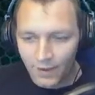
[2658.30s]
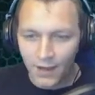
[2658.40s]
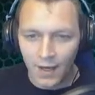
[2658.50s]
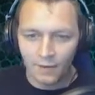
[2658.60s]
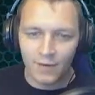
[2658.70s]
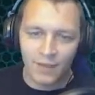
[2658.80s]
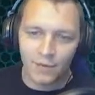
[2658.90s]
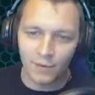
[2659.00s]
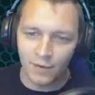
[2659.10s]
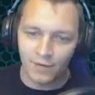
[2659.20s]
say every
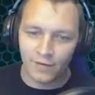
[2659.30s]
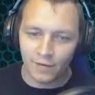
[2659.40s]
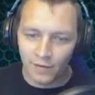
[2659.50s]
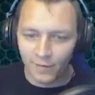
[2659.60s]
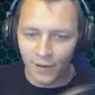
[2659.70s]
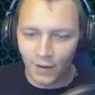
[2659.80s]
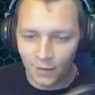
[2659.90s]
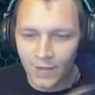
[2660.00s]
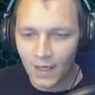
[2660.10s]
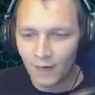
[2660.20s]
6 months something
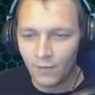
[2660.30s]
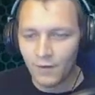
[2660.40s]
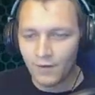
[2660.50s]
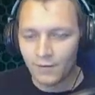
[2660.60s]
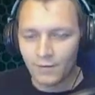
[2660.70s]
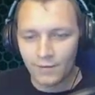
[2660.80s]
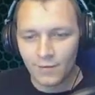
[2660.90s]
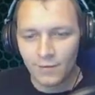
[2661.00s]
comes out that's